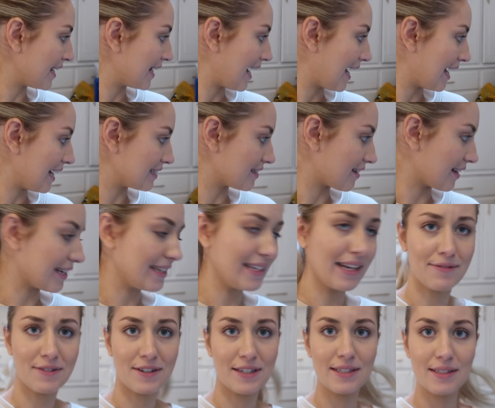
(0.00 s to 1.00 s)
it has like
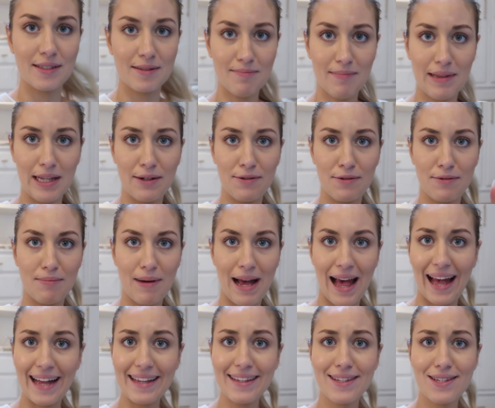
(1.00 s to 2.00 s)
different little
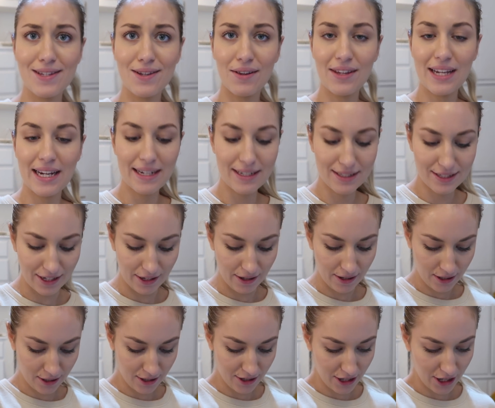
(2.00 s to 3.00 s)
heads on it, so you
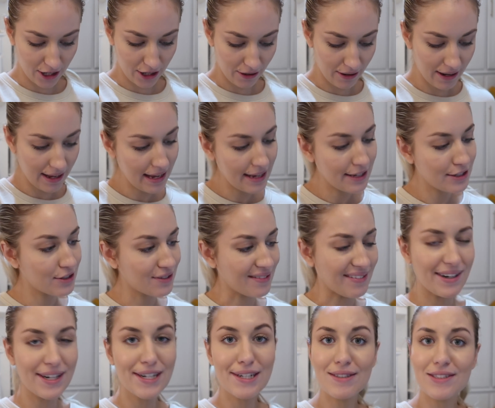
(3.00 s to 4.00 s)
can do
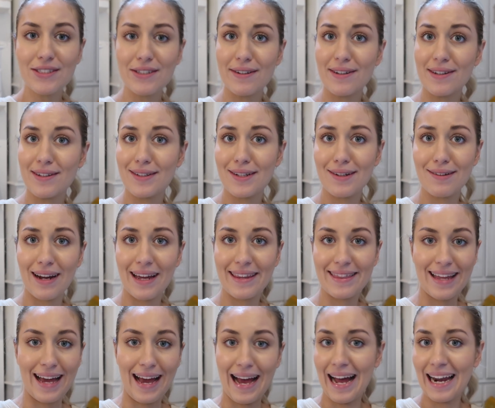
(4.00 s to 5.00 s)
screws, you can do like
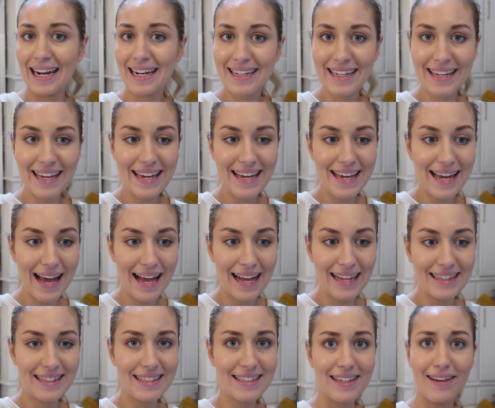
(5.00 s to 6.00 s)
the Allen key
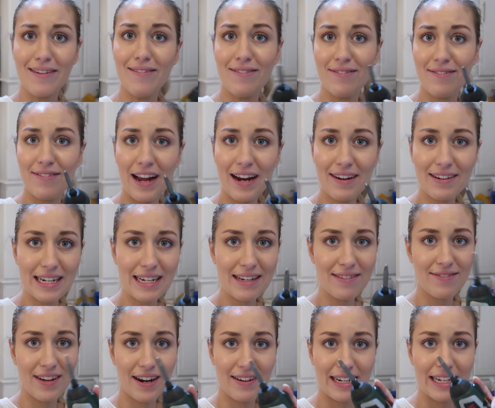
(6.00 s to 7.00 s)
heads. Very,
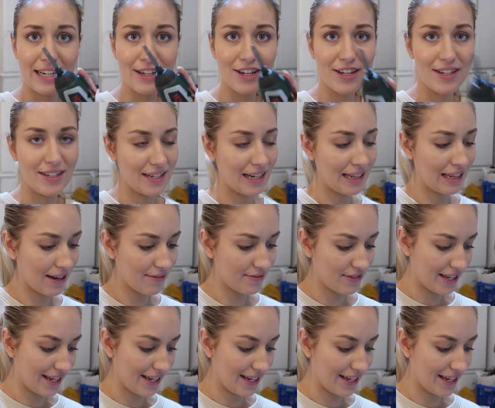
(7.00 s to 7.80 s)
very good. Love